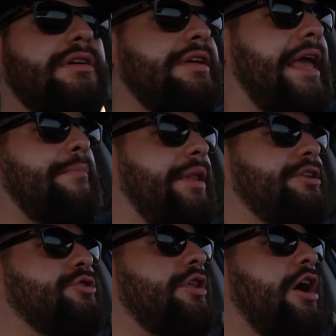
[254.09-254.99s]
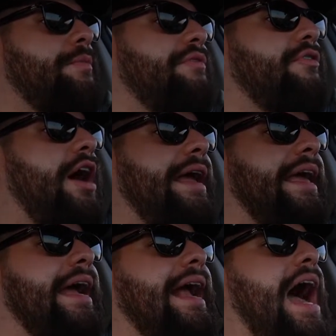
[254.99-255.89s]
Can't play too long before I
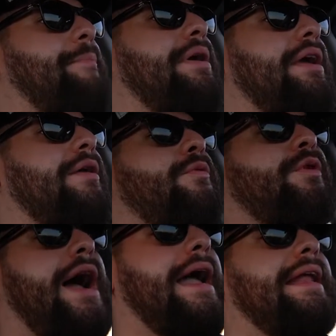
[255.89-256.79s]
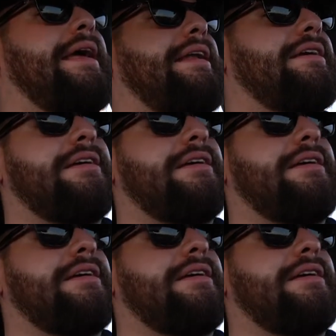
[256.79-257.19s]
get copyrighted.